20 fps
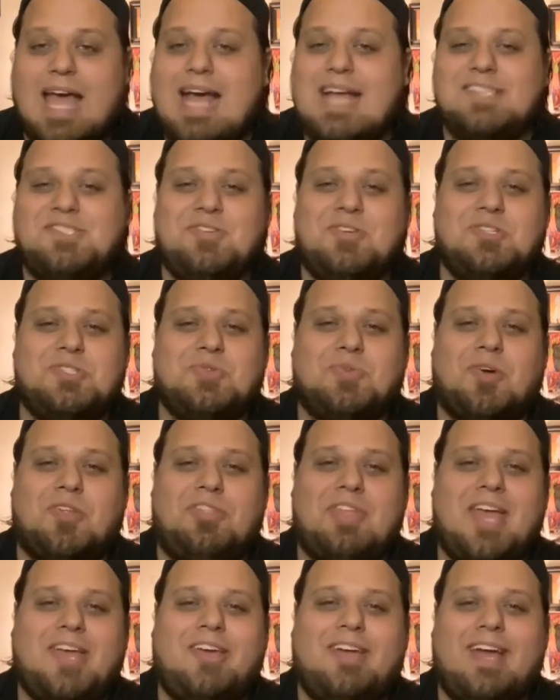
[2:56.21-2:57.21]
As usual,
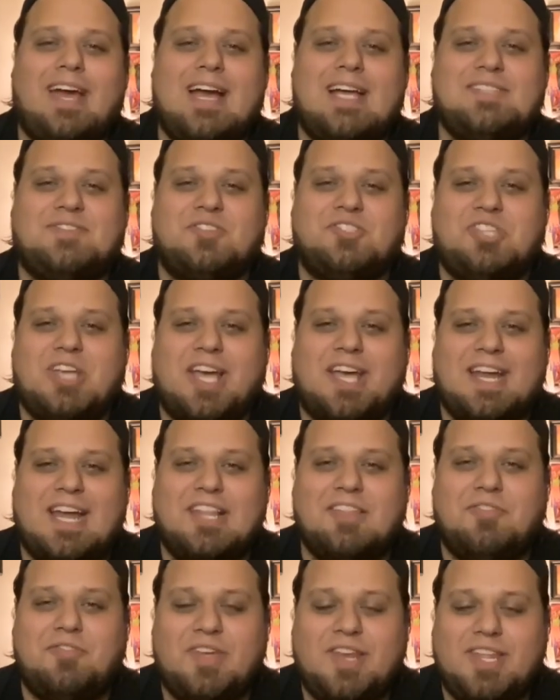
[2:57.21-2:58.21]
thank you guys for checking
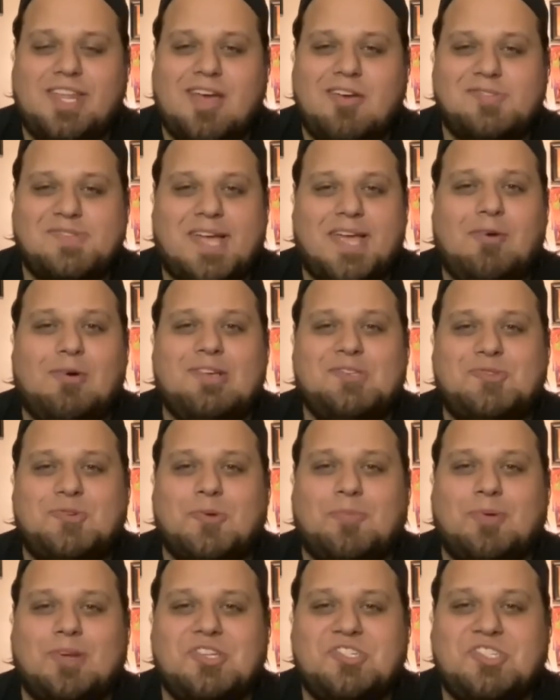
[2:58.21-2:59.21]
out the videos. I always do
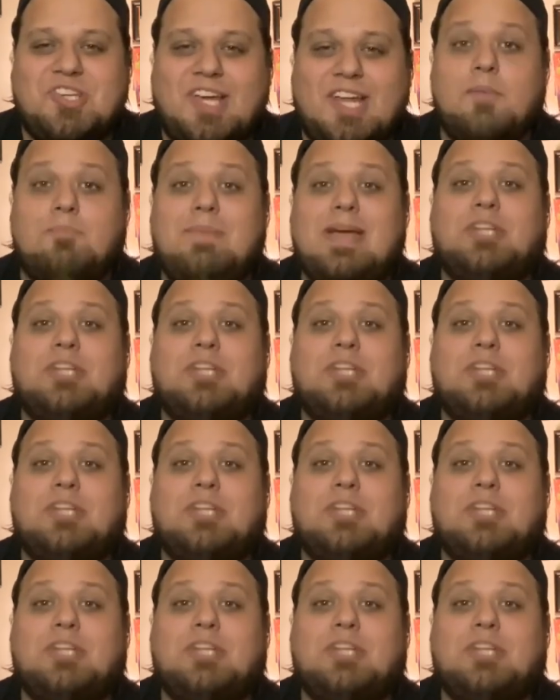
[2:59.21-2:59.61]
appreciate it.